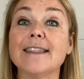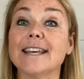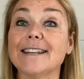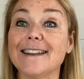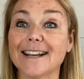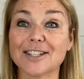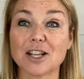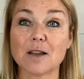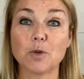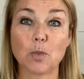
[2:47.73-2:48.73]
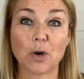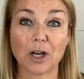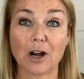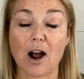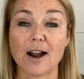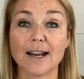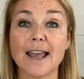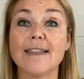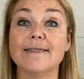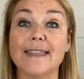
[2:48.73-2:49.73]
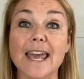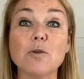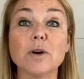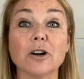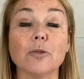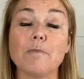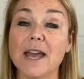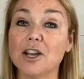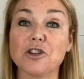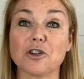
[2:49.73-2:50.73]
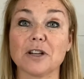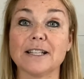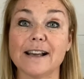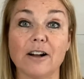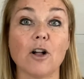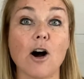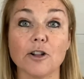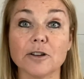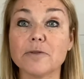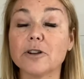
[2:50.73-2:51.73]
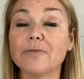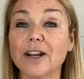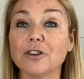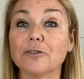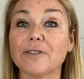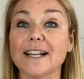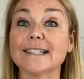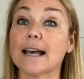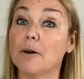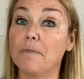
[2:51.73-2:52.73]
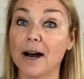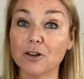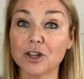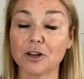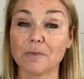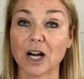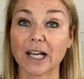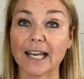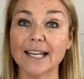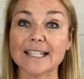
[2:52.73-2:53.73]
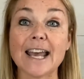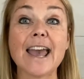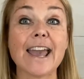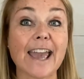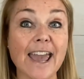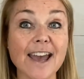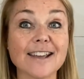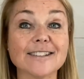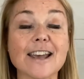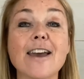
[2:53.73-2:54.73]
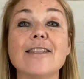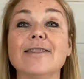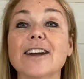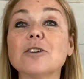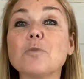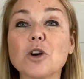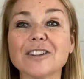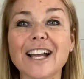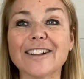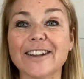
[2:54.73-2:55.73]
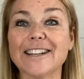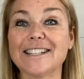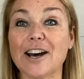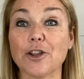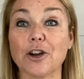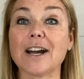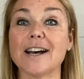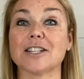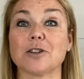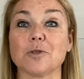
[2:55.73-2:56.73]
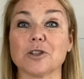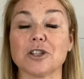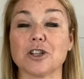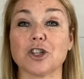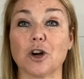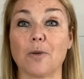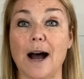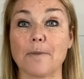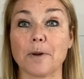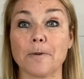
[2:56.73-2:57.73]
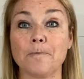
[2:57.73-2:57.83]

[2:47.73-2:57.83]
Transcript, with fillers: then next time you put it on, they will make sure to tell all of their vendor friends about your market and they're more likely to tell their customers to show up.